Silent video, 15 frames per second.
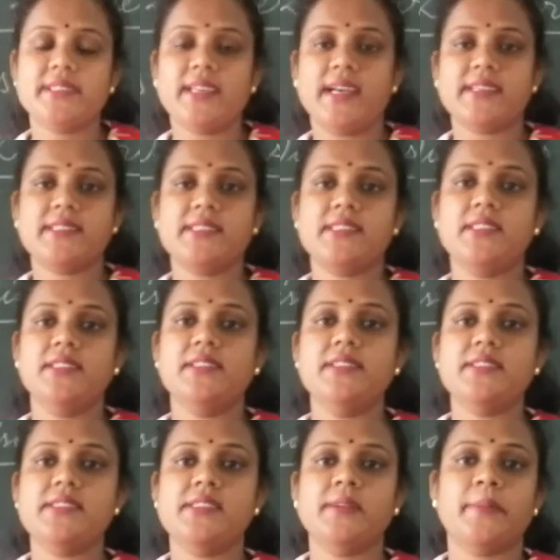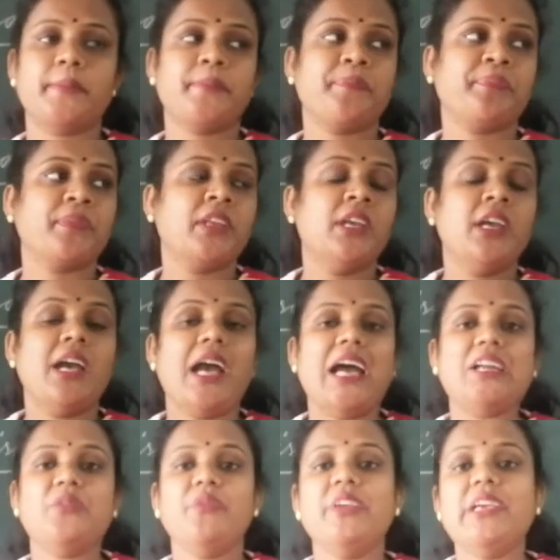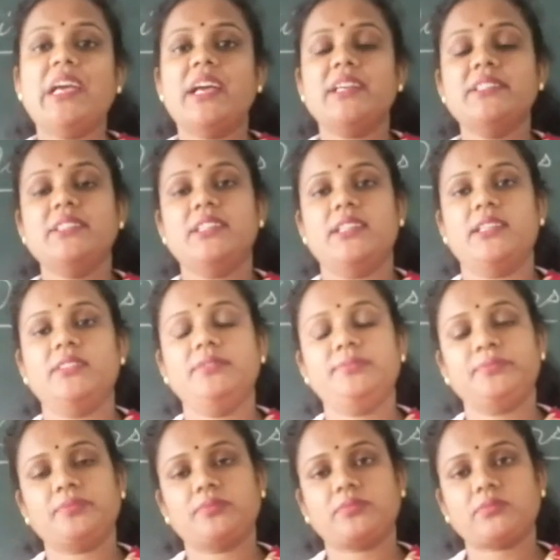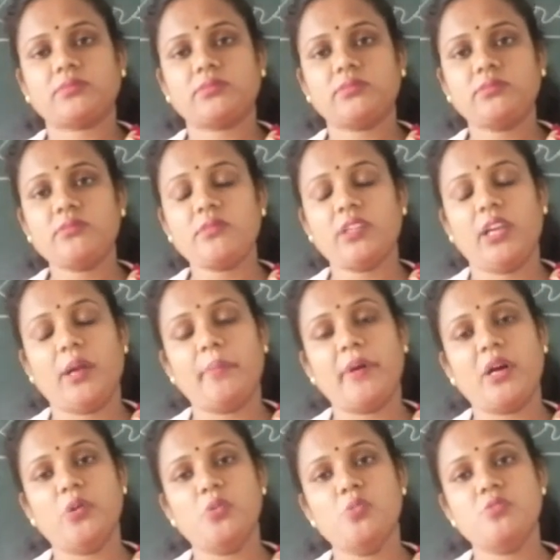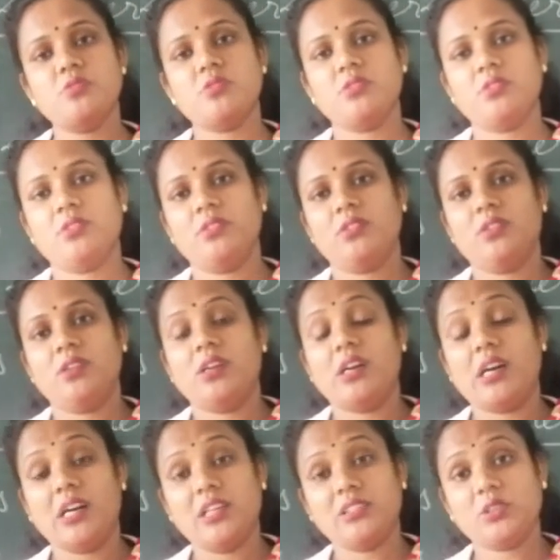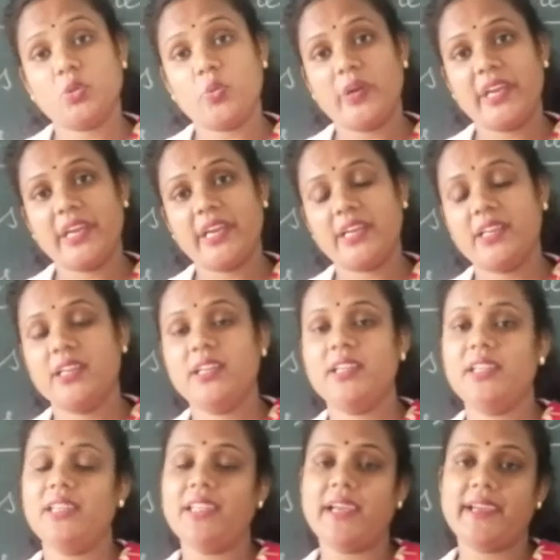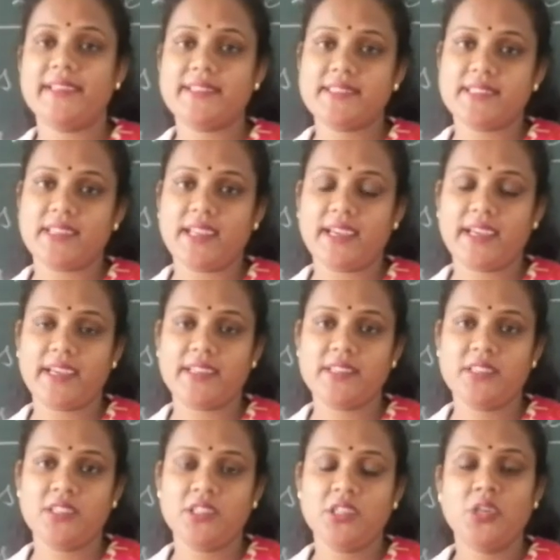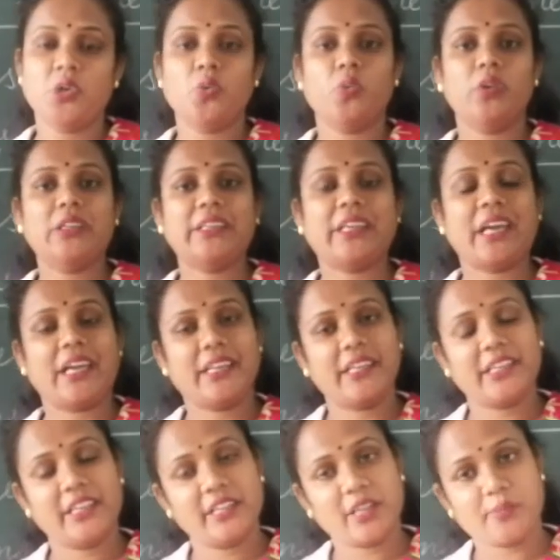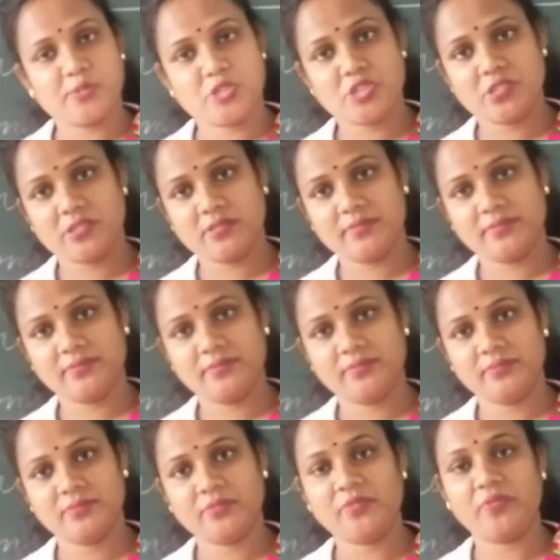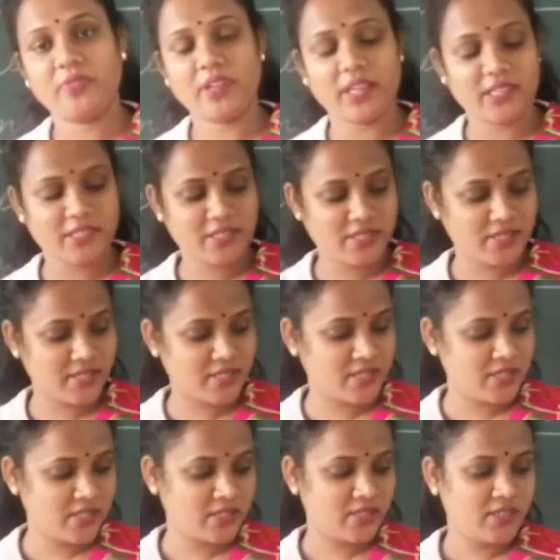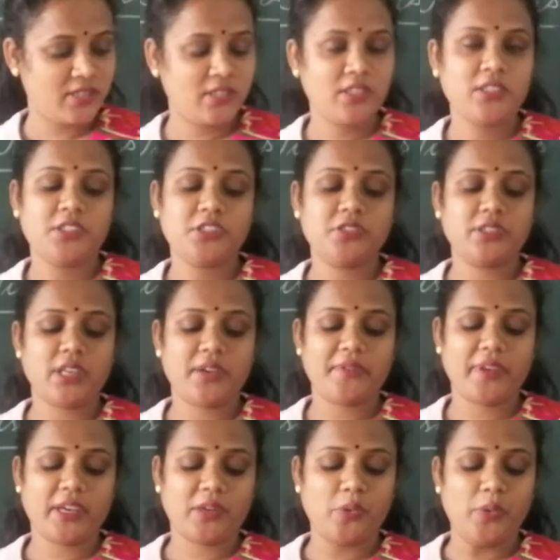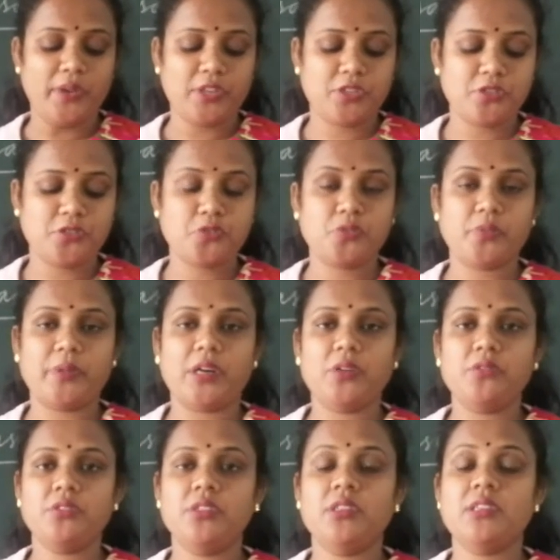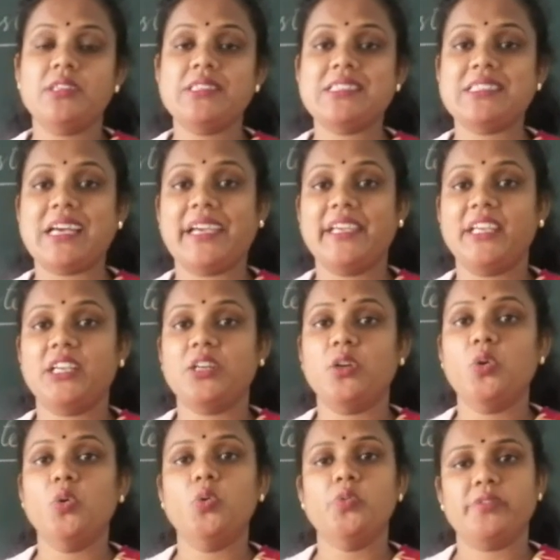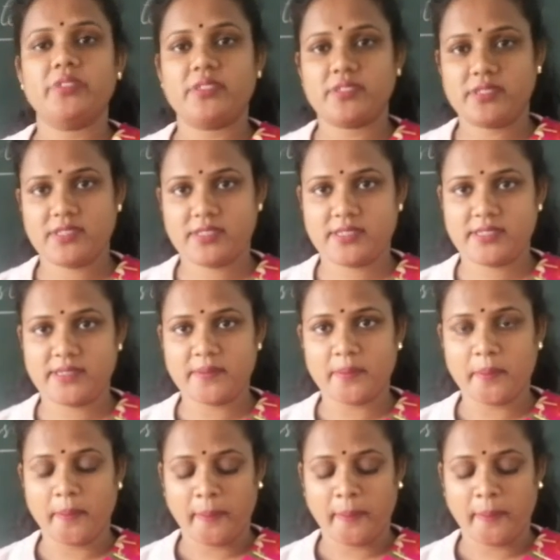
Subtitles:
disasters and we had done about earthquake, landslide, volcanic eruption, floods. Today we are going to do about cyclones.